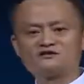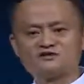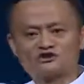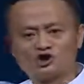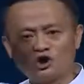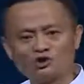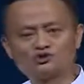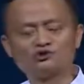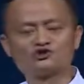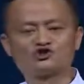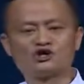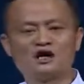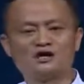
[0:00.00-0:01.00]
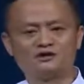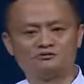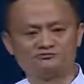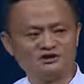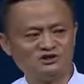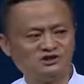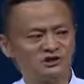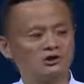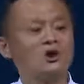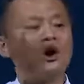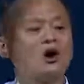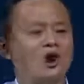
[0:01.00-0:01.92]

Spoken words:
of the total China retail